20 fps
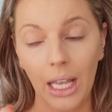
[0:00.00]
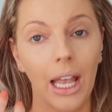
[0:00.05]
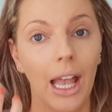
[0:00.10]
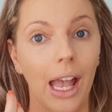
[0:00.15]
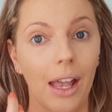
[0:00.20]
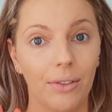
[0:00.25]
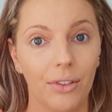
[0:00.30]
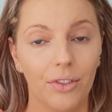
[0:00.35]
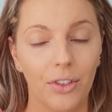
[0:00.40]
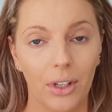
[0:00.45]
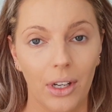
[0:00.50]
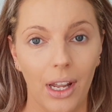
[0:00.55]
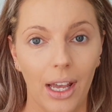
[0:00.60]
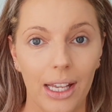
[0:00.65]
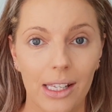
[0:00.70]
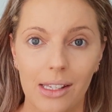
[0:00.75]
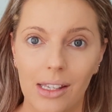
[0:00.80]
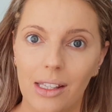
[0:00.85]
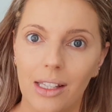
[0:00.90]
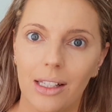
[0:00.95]
have a few
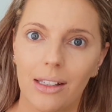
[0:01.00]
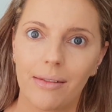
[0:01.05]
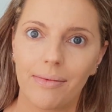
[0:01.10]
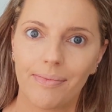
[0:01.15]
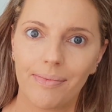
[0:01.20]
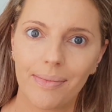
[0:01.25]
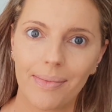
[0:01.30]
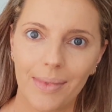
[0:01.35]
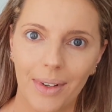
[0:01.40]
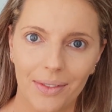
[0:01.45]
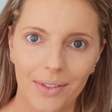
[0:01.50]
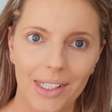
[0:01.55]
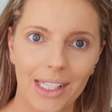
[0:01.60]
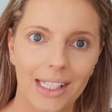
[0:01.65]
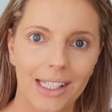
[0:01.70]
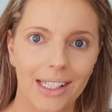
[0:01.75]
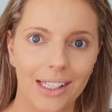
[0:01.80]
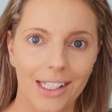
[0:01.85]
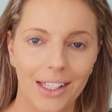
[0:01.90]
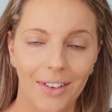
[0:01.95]
lines, and then obviously
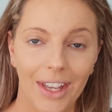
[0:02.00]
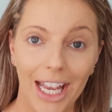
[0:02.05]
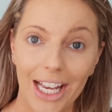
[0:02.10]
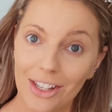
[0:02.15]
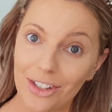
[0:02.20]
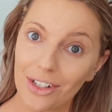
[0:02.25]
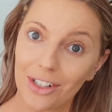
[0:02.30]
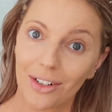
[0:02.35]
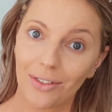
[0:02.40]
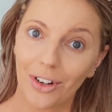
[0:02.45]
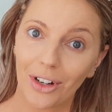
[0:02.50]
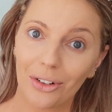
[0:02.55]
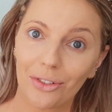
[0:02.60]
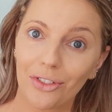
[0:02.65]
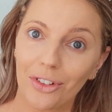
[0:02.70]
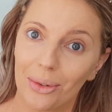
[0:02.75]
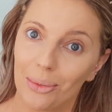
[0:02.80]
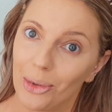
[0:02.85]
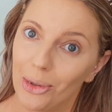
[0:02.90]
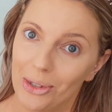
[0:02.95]
since having estrogen I've got a
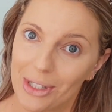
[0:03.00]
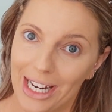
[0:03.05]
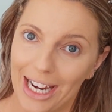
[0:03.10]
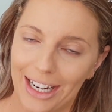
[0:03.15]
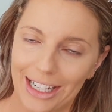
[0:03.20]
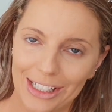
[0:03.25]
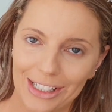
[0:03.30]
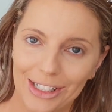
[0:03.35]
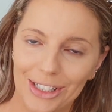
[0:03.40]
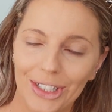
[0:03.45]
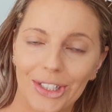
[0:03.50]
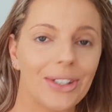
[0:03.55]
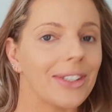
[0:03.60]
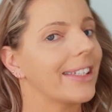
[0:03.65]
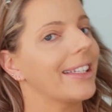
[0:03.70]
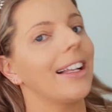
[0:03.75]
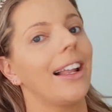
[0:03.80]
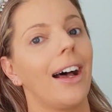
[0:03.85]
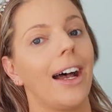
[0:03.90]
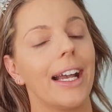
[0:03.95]
few more dark circles
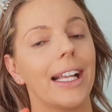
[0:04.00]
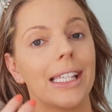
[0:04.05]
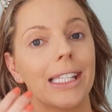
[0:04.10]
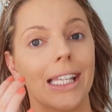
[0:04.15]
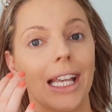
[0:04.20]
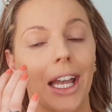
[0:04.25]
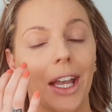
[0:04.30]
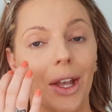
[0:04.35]
and lines,